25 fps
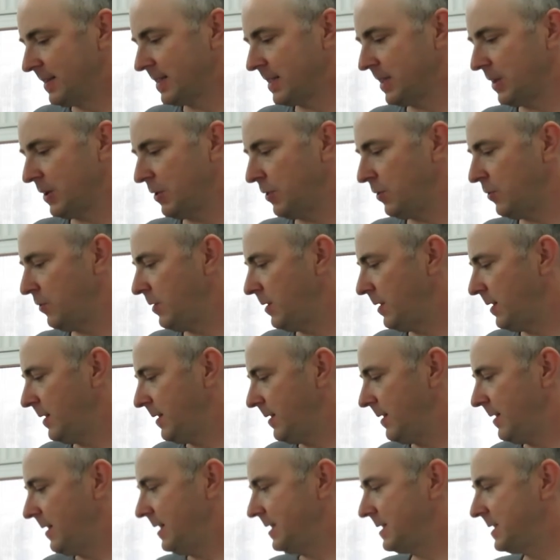So
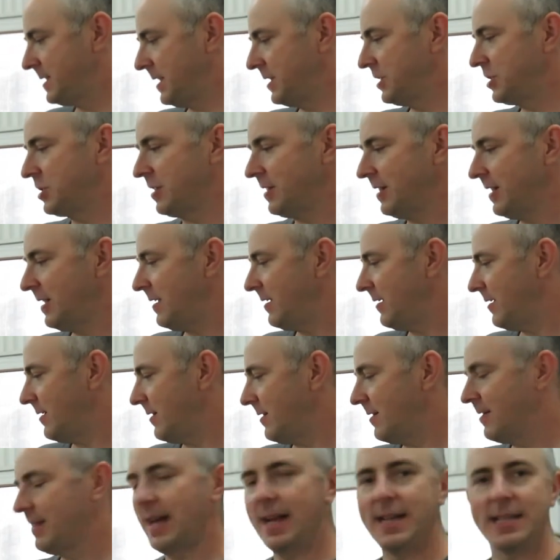
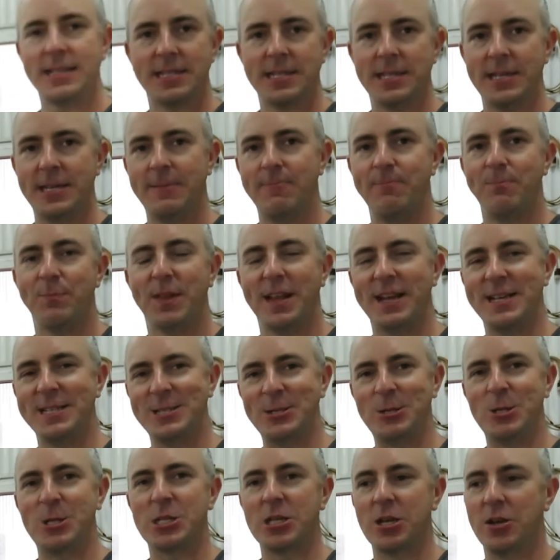essentially that's it.
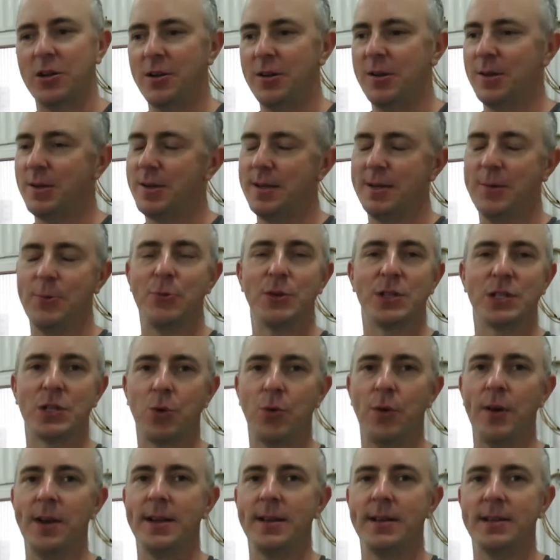As you saw, it was
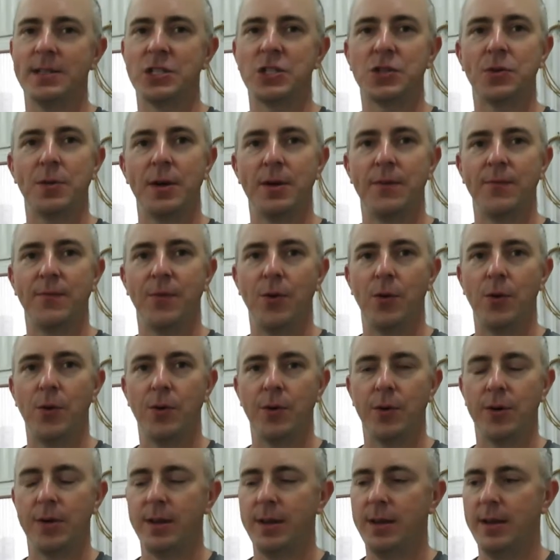quite a
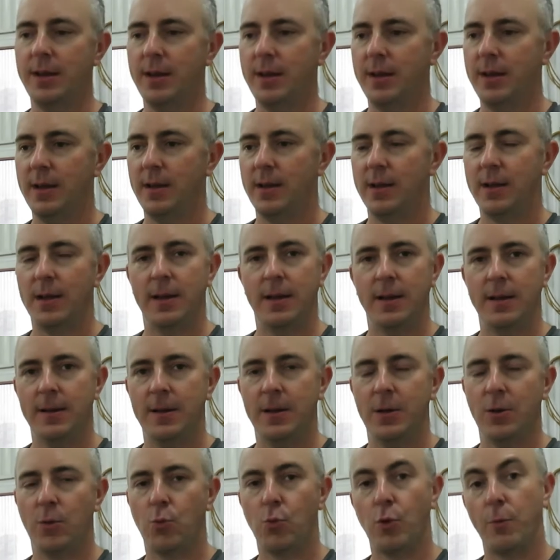straightforward
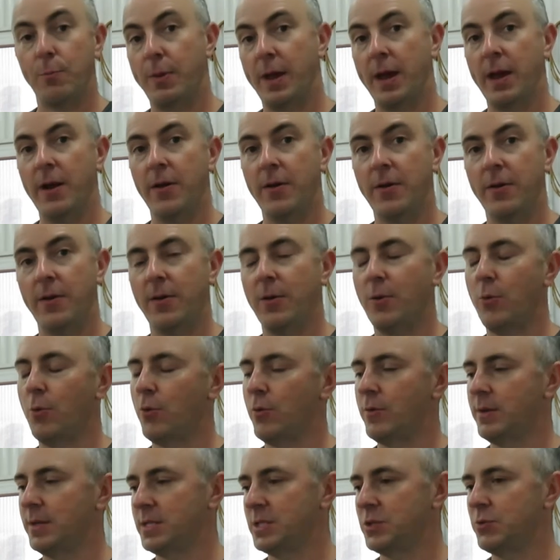uh, repair
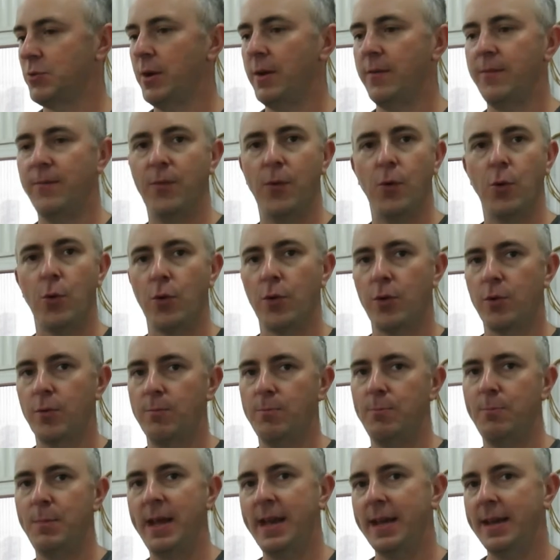or a
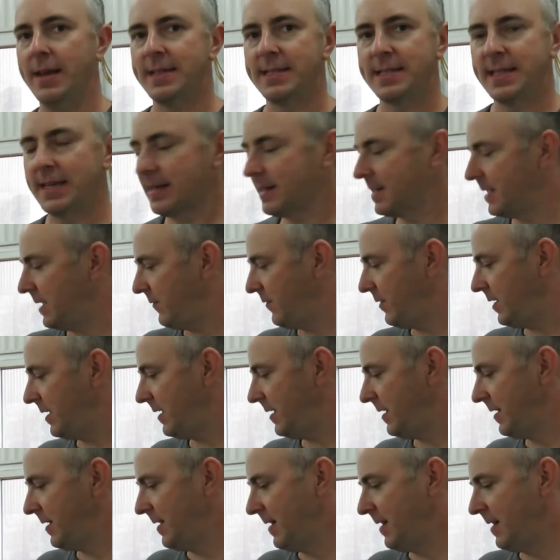straightforward maintenance
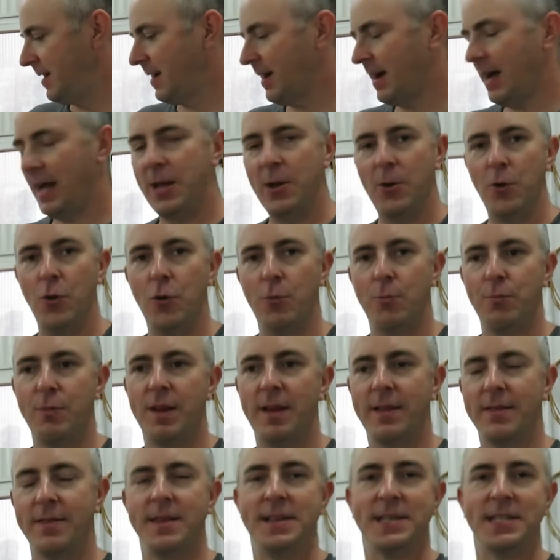activity. I hope
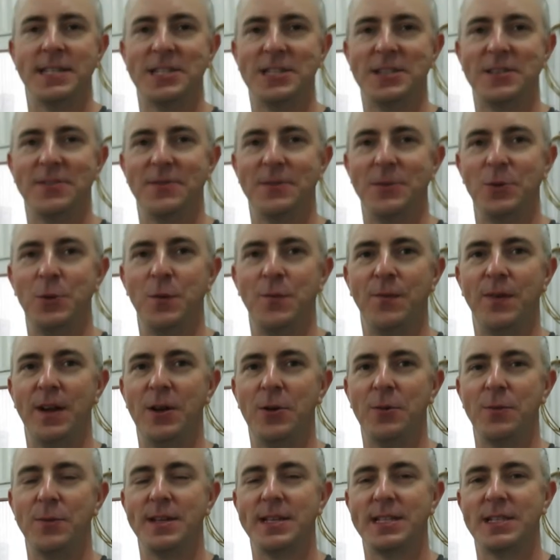that this you
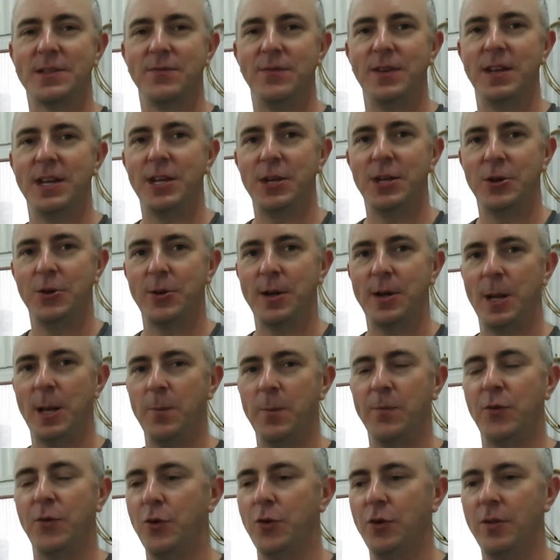found this video
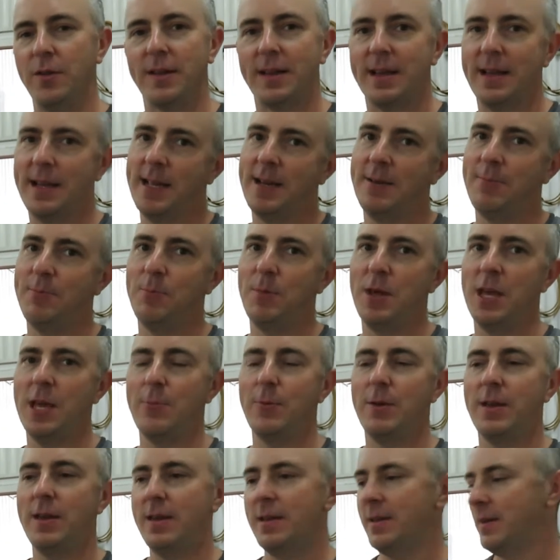helpful and
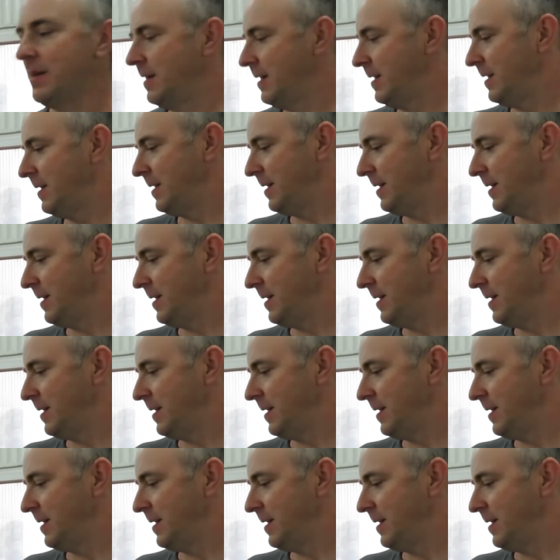maybe